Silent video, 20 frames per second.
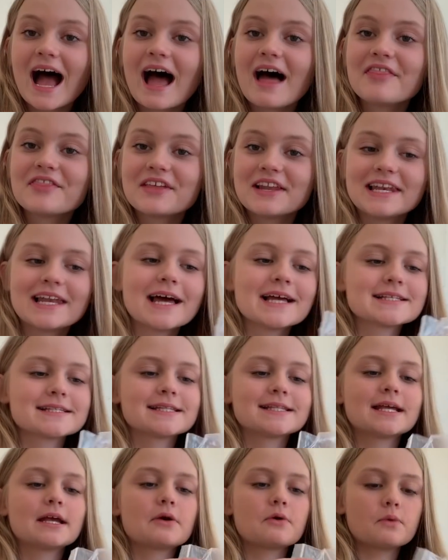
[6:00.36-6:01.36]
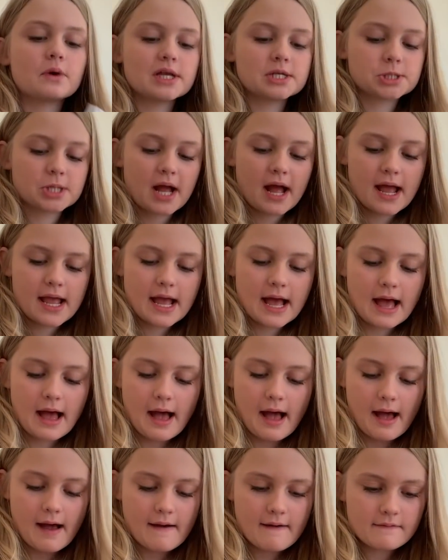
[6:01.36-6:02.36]
And the last thing which I
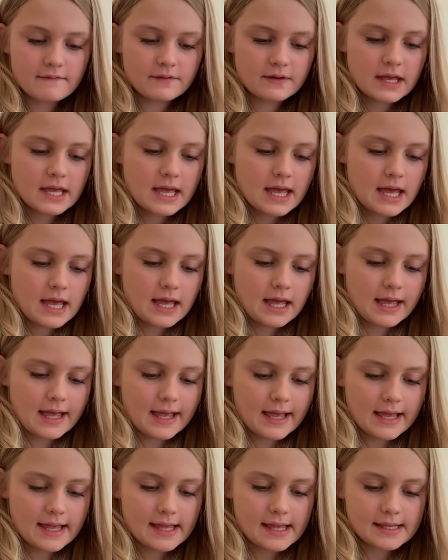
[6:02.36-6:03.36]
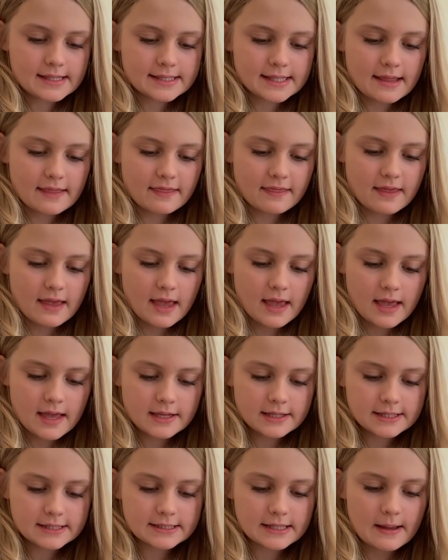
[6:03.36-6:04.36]
have is
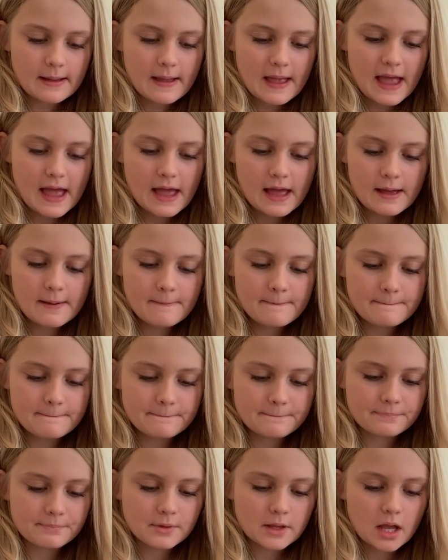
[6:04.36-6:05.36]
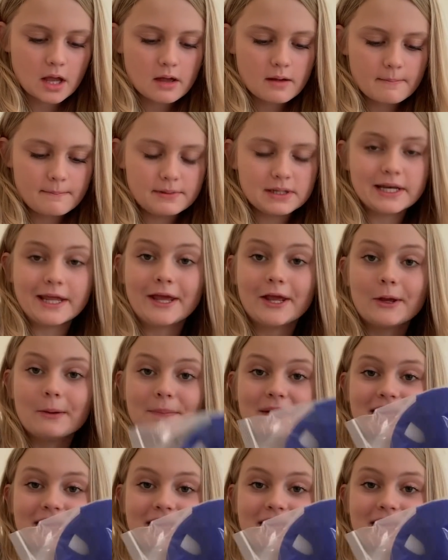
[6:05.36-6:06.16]
this blue